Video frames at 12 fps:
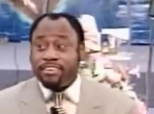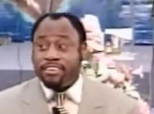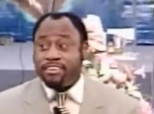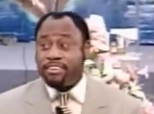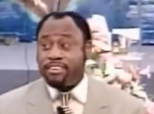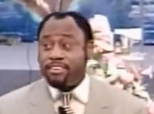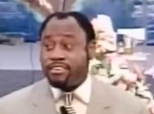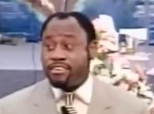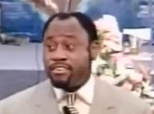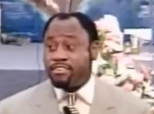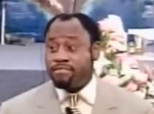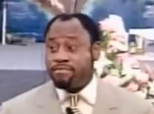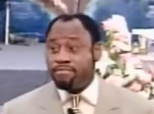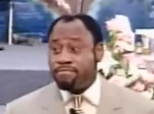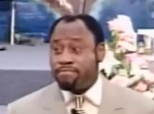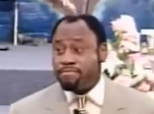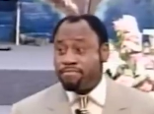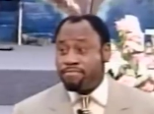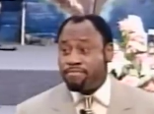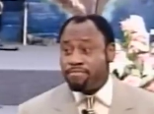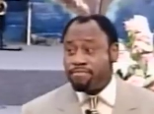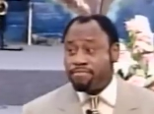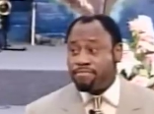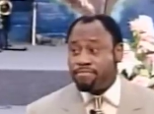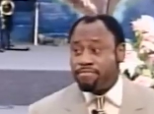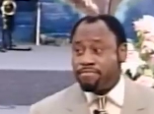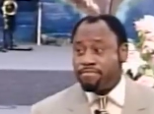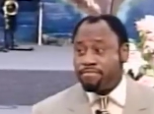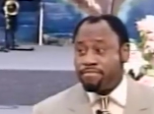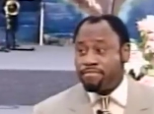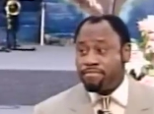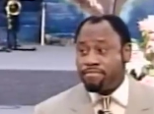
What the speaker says: No one is speaking in this clip.